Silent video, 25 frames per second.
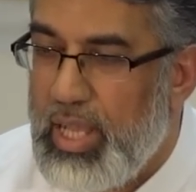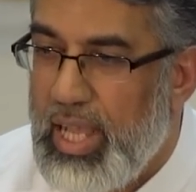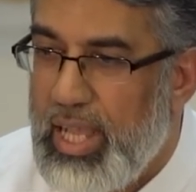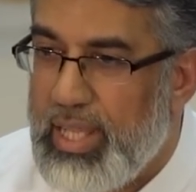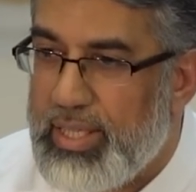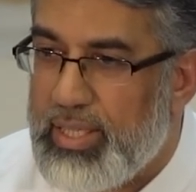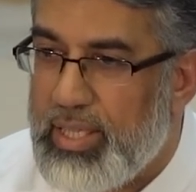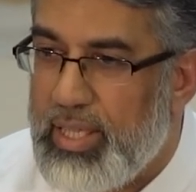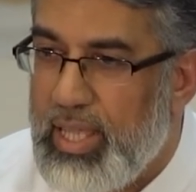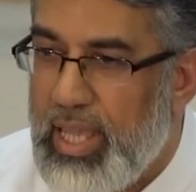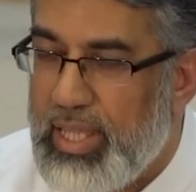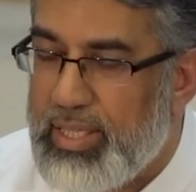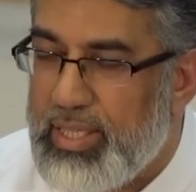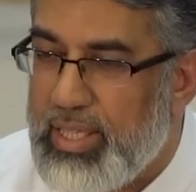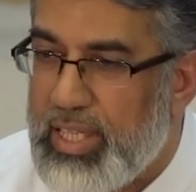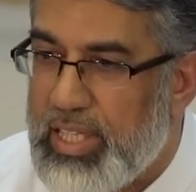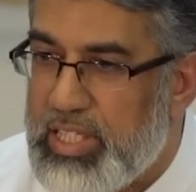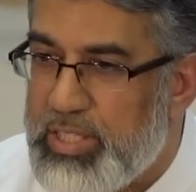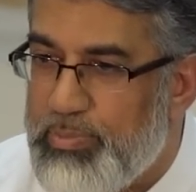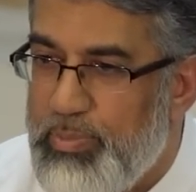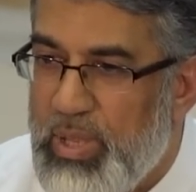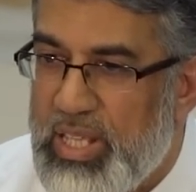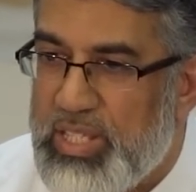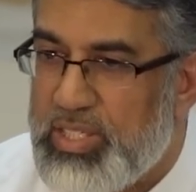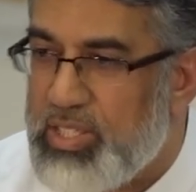at the
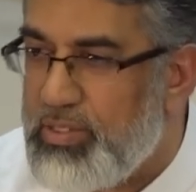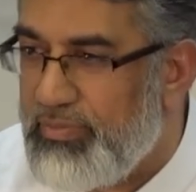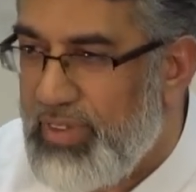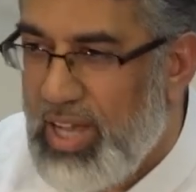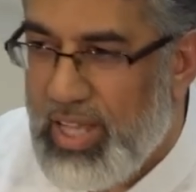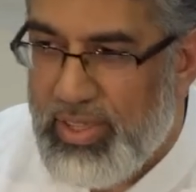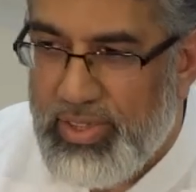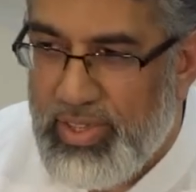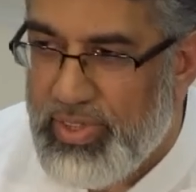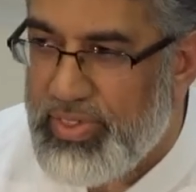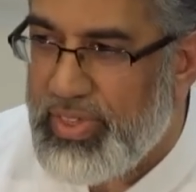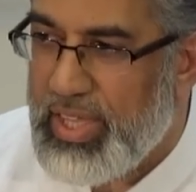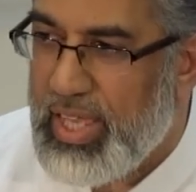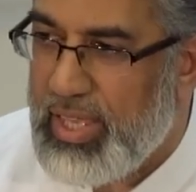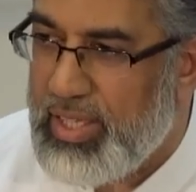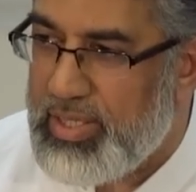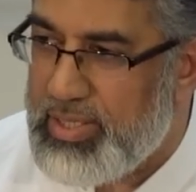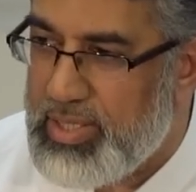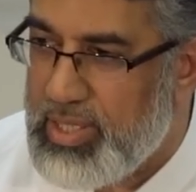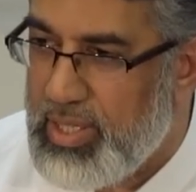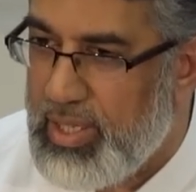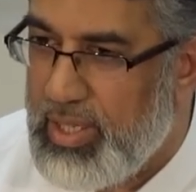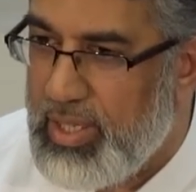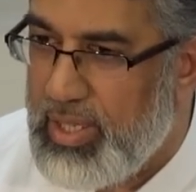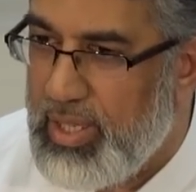expense of other
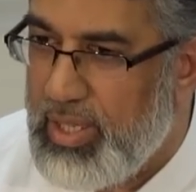things,